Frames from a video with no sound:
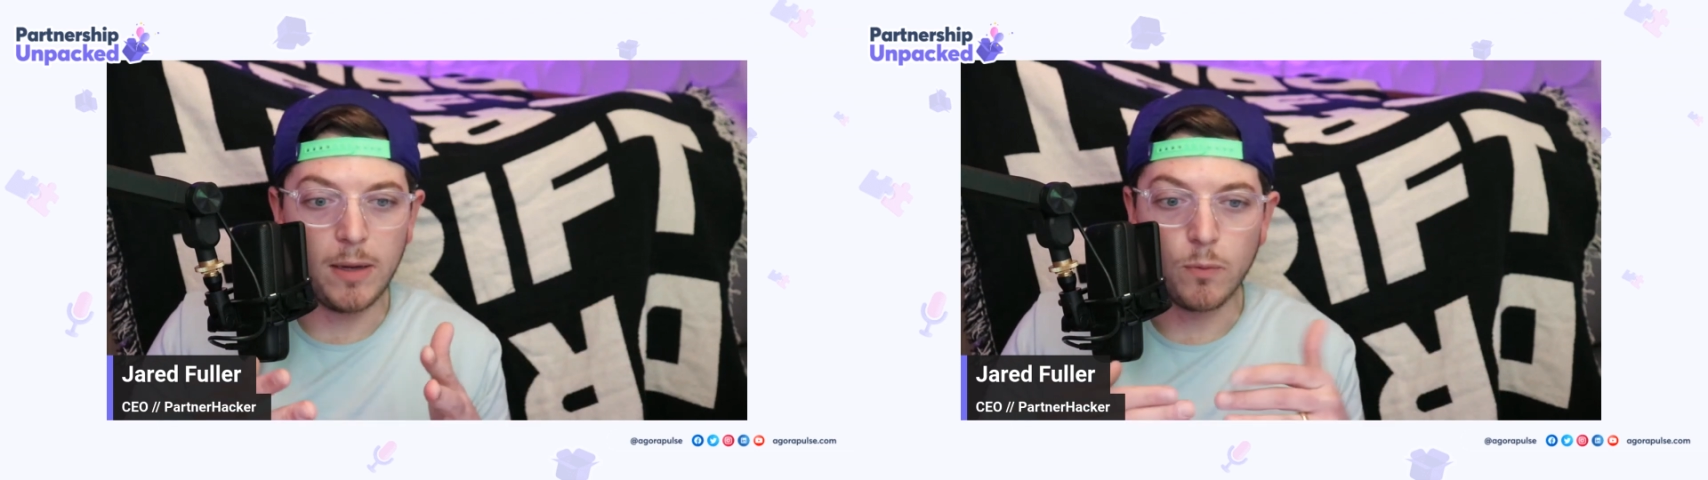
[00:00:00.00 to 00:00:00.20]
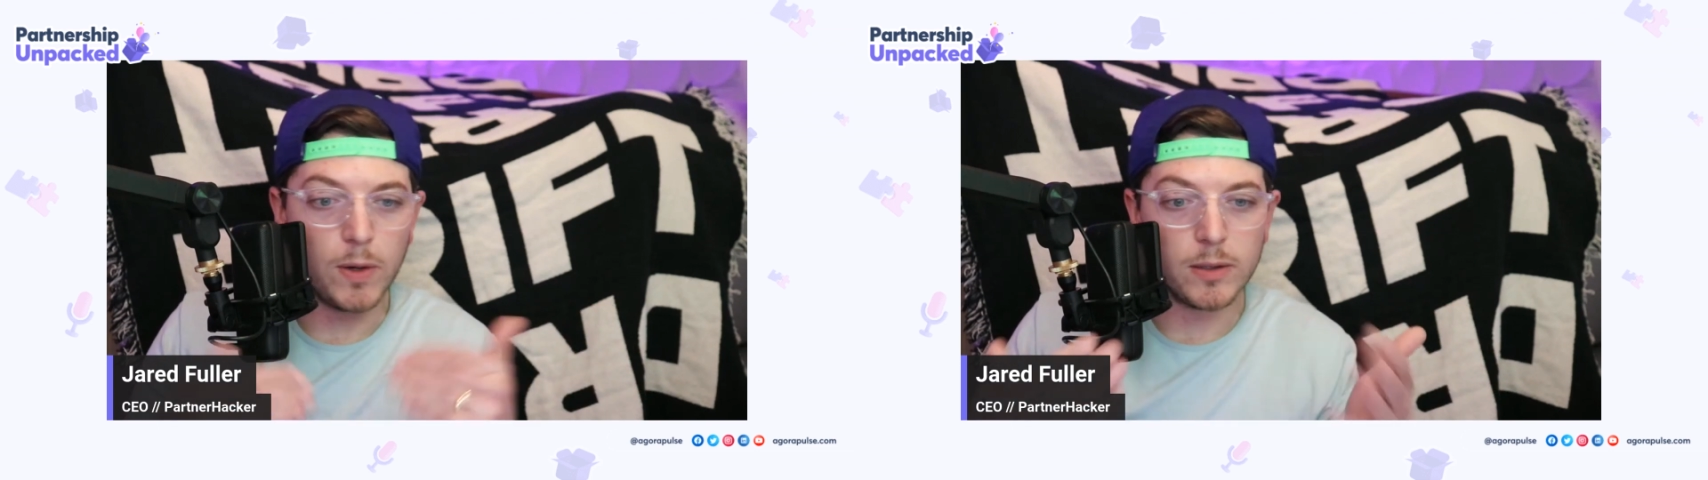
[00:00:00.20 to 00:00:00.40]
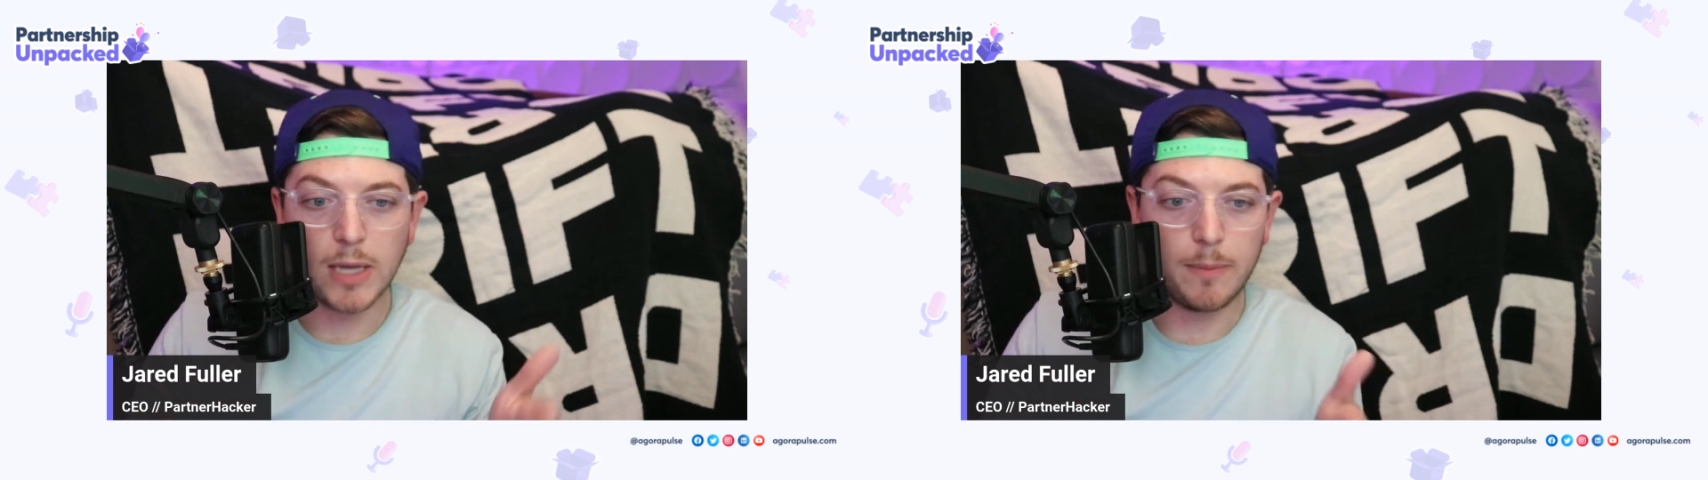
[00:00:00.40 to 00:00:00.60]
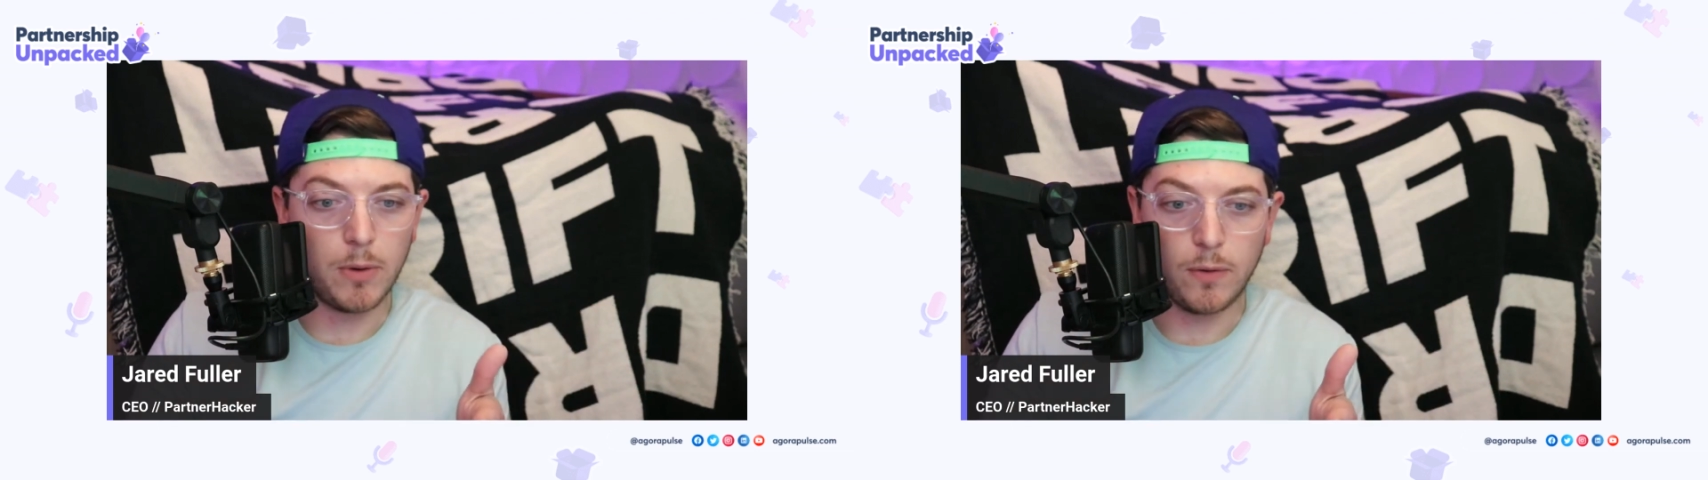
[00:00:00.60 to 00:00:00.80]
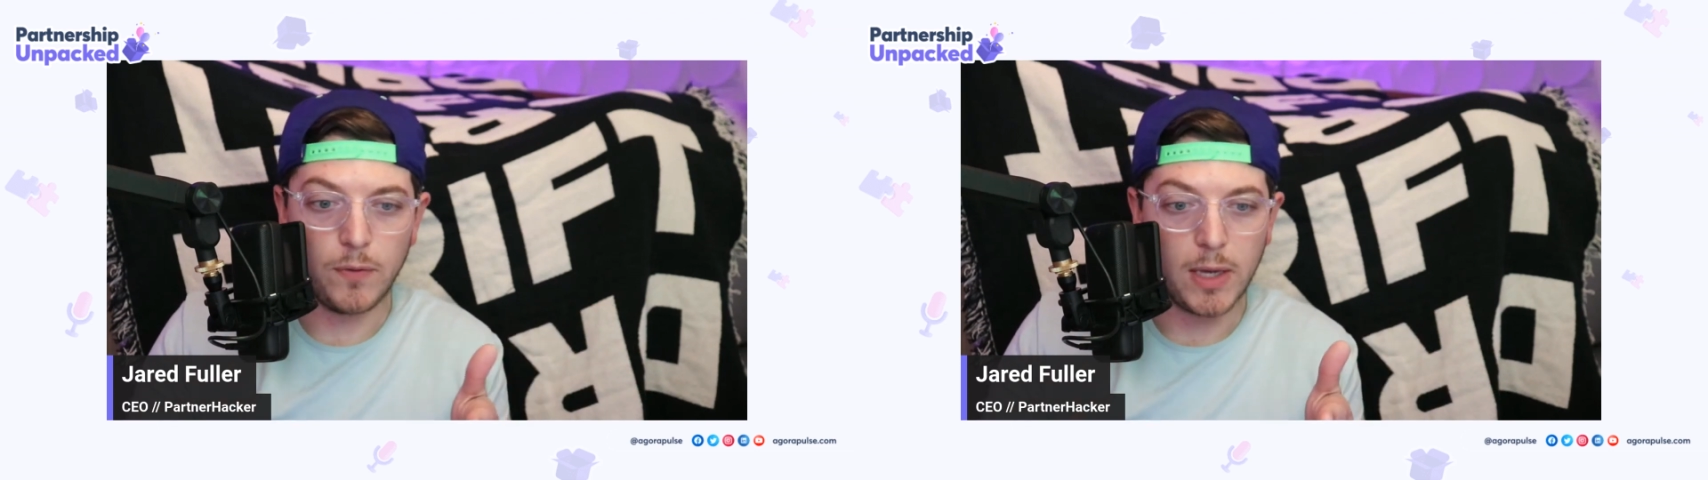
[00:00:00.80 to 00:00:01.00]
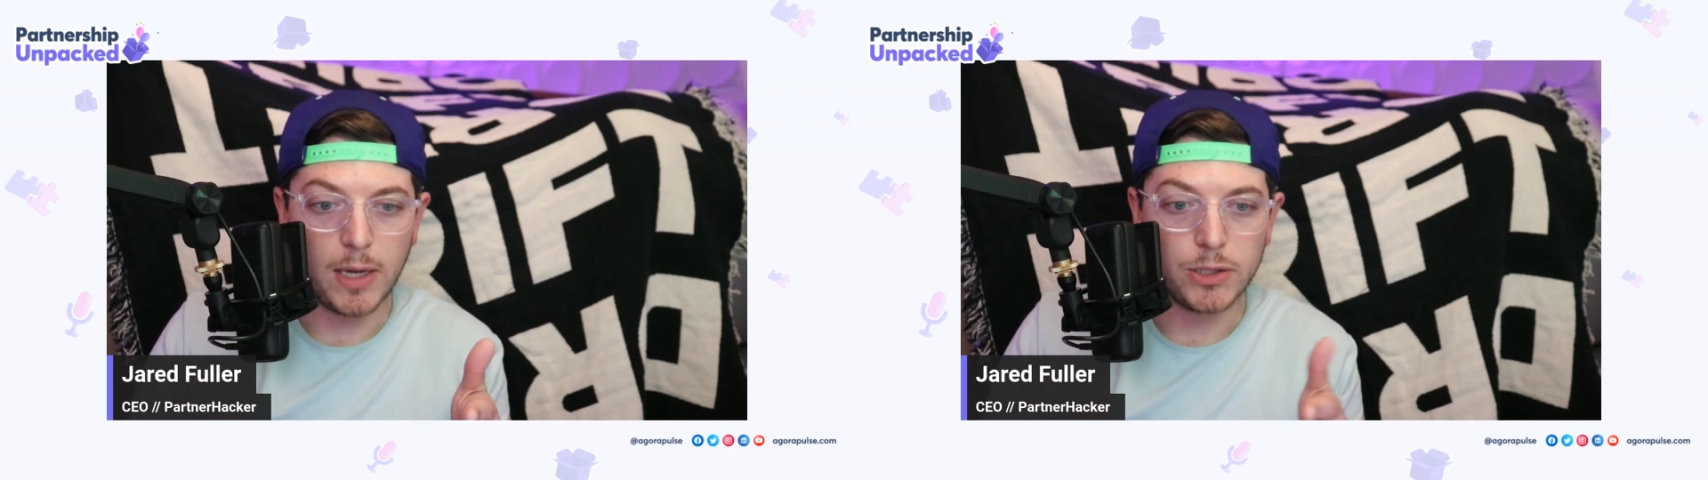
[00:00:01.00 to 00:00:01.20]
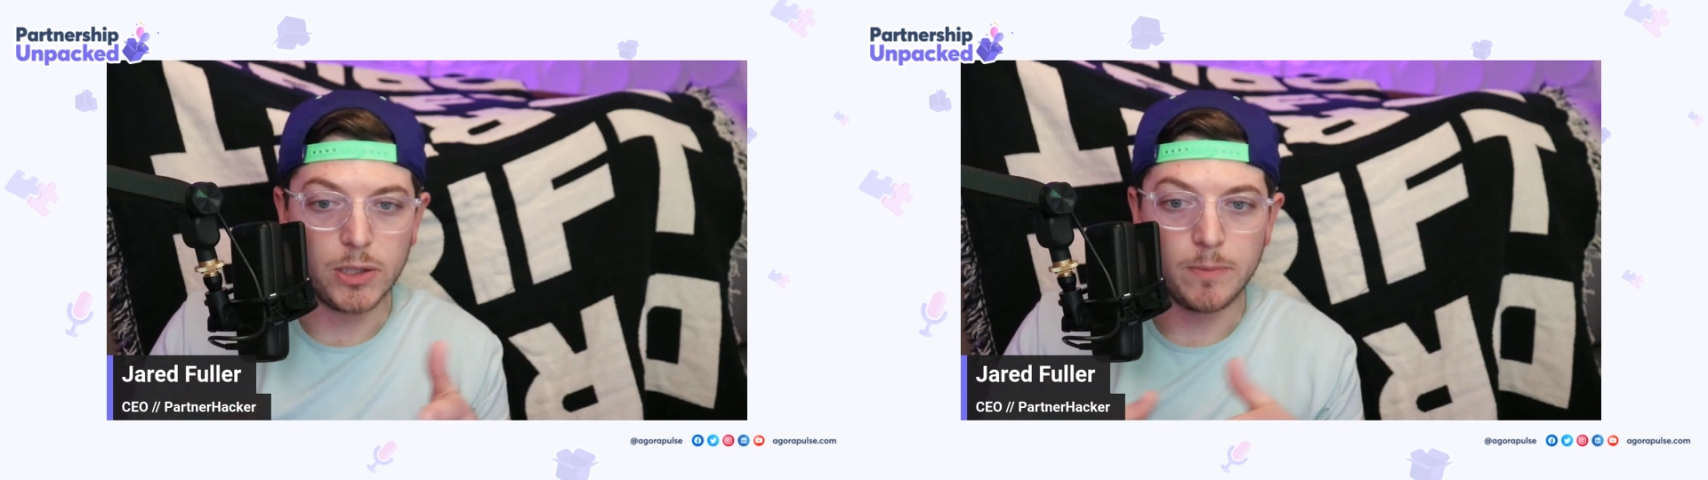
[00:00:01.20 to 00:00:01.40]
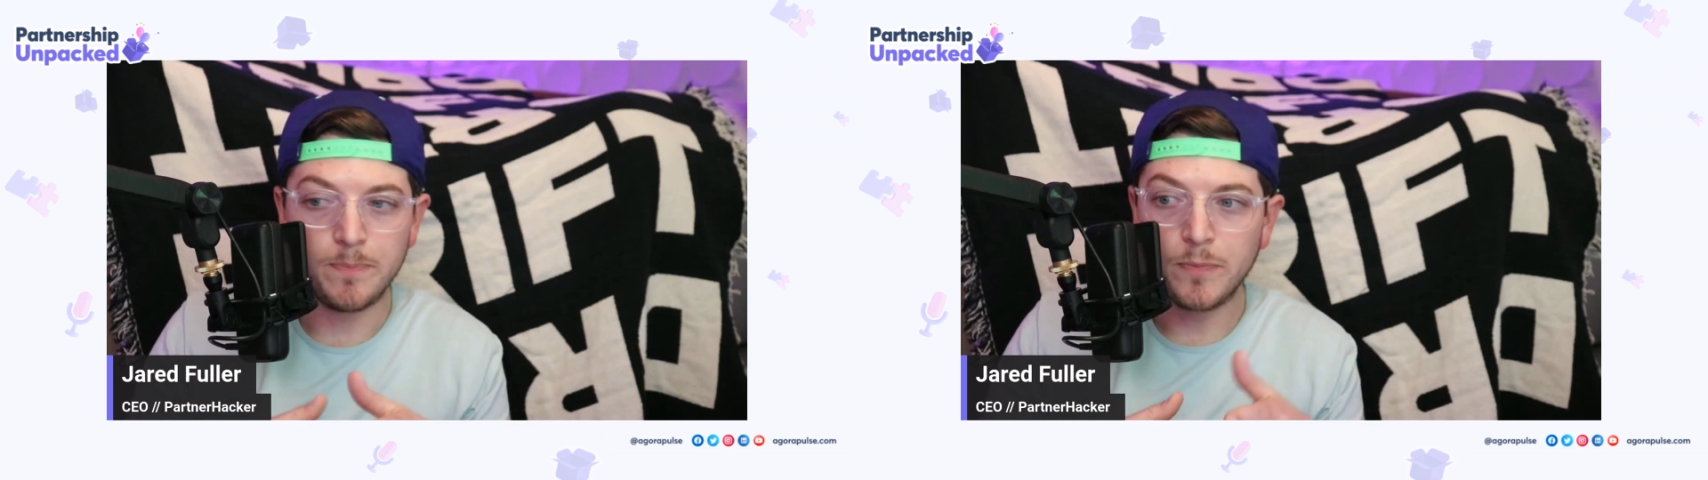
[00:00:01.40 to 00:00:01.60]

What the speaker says: real-time notification